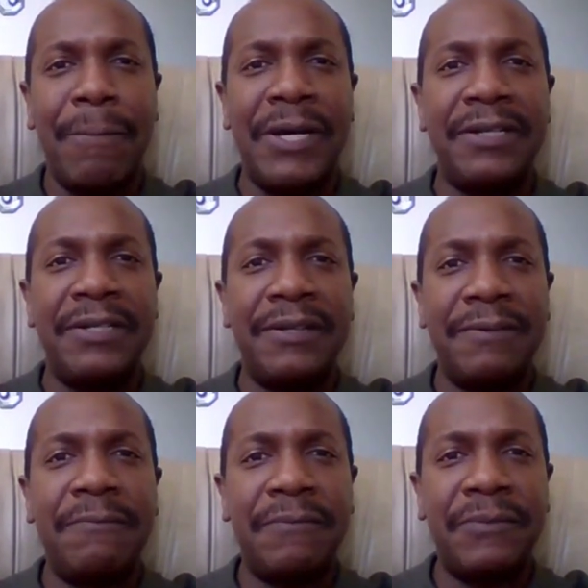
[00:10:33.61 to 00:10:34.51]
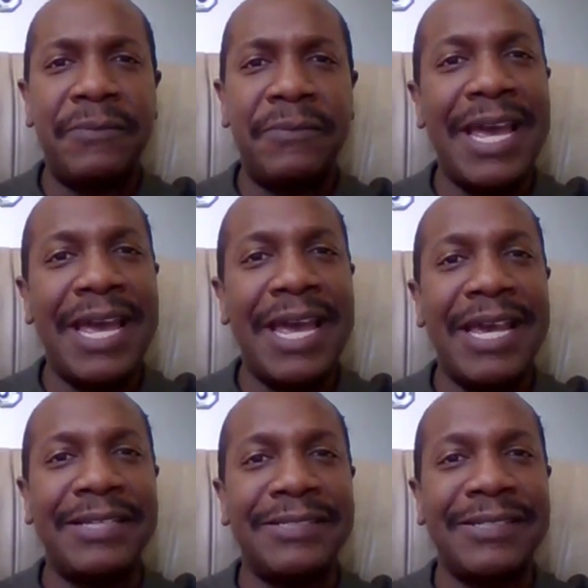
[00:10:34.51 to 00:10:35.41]
but just say
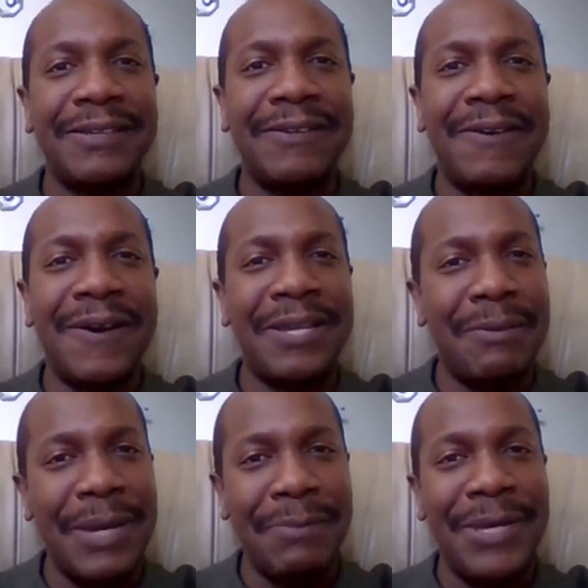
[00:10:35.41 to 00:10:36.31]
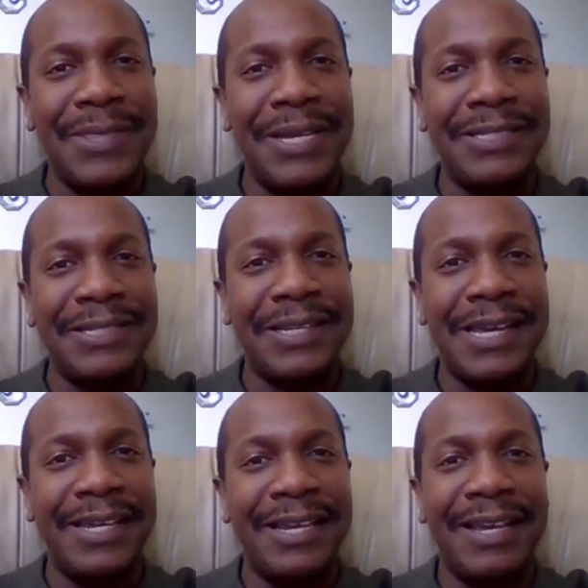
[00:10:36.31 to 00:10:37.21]
thanks, or you made me think
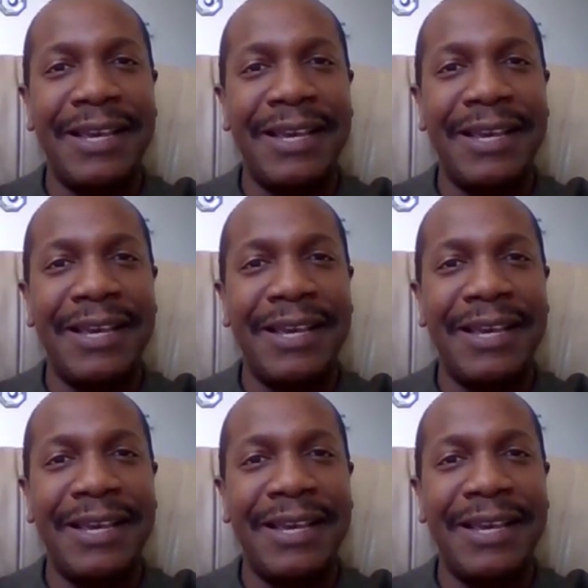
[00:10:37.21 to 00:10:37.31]
today.